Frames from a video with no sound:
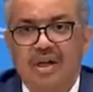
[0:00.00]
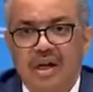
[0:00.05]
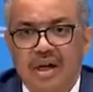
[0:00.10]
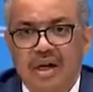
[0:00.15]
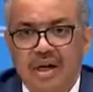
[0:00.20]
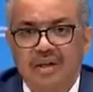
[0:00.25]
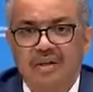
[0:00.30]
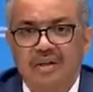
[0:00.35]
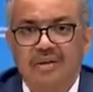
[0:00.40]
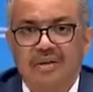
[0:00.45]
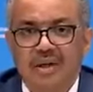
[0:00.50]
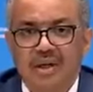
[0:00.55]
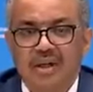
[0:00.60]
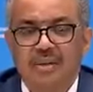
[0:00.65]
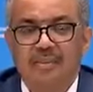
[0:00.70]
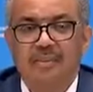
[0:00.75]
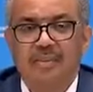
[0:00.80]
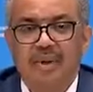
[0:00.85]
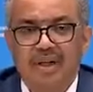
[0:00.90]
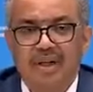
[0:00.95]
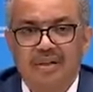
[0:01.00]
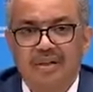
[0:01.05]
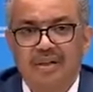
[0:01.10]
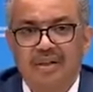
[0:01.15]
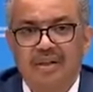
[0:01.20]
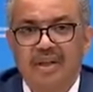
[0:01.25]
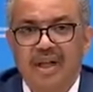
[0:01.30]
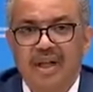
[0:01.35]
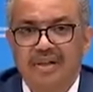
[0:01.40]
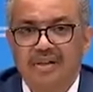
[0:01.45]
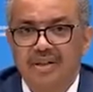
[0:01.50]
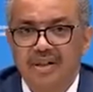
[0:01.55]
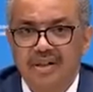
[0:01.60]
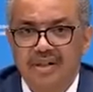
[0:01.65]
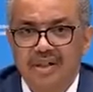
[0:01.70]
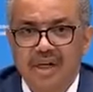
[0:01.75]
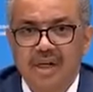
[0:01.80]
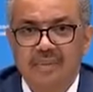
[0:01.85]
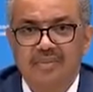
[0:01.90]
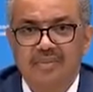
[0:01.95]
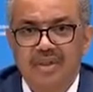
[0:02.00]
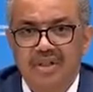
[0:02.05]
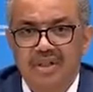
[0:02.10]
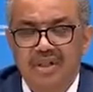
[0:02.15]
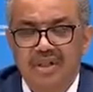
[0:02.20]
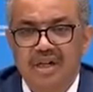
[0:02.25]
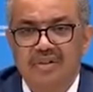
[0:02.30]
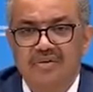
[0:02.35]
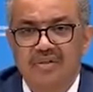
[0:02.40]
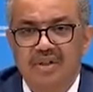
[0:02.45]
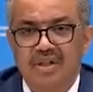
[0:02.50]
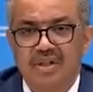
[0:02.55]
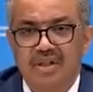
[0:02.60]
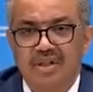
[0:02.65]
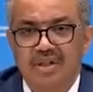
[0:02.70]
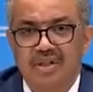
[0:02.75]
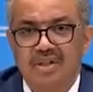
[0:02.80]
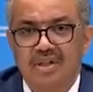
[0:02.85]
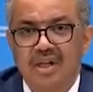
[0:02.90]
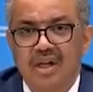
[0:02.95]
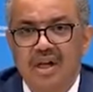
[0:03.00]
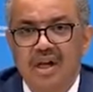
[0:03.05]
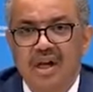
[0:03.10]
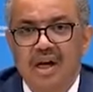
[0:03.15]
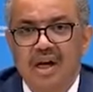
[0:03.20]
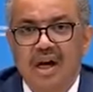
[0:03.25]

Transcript: health impact that disrupted services